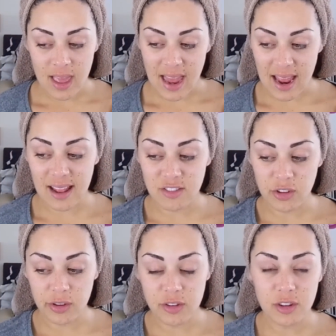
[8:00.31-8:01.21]
And you
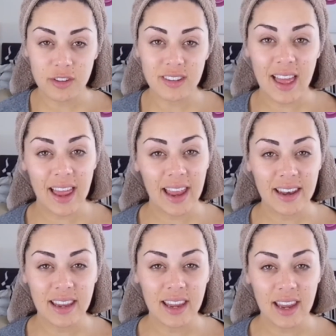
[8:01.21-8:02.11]
can use
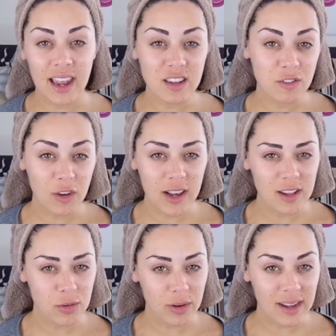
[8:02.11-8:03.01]
any
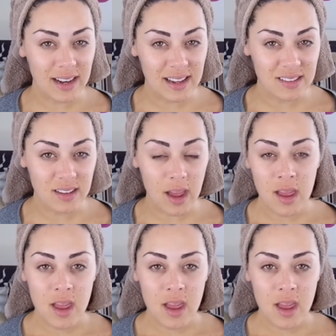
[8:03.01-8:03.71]
exfoliator or cleanser.